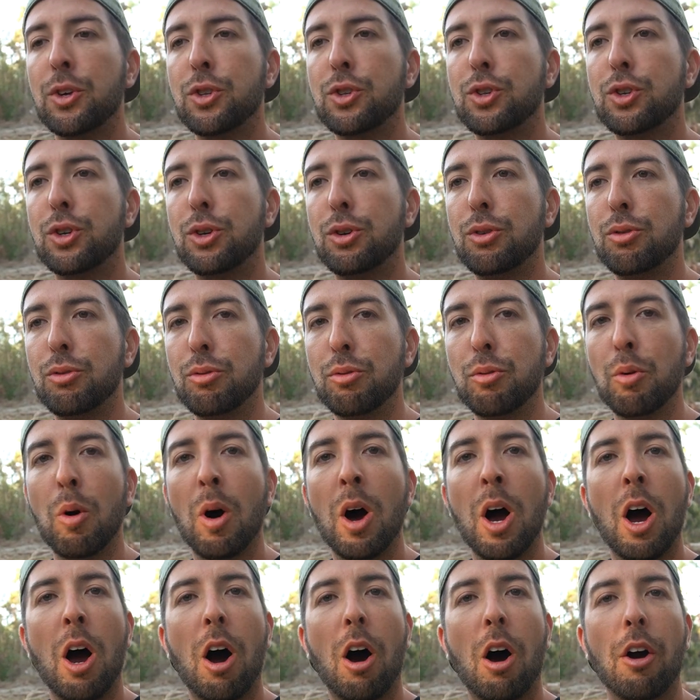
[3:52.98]
to
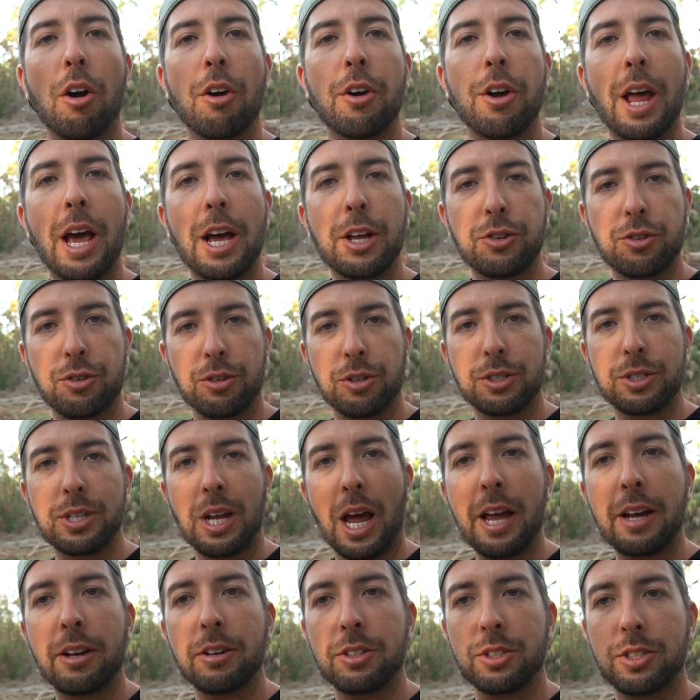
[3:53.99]
our natural
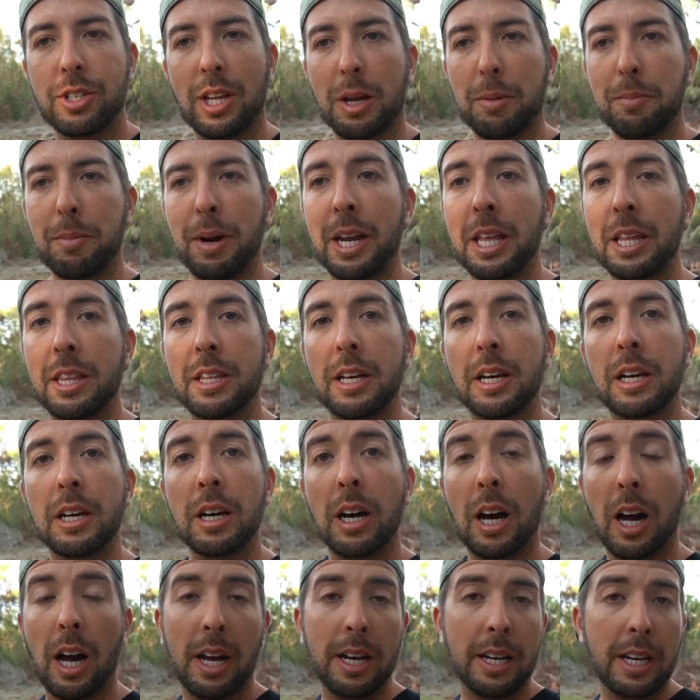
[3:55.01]
cycles like many of
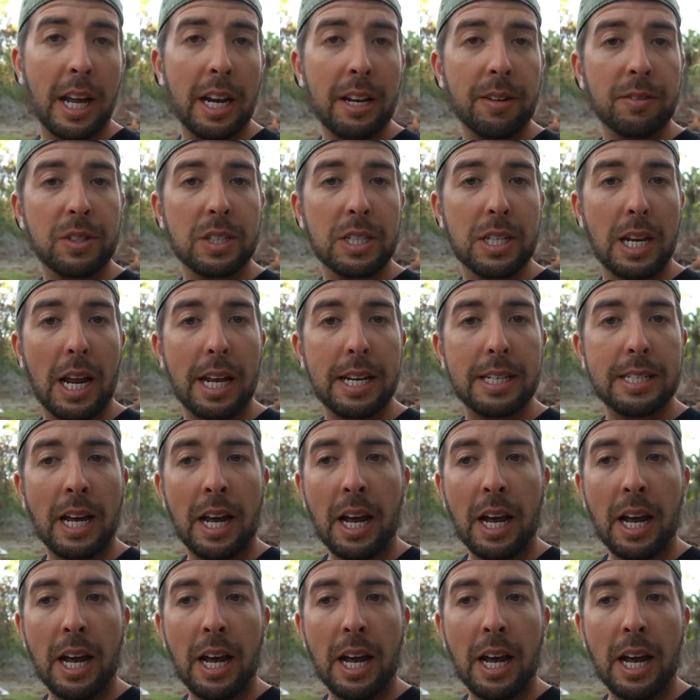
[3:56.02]
the native snakes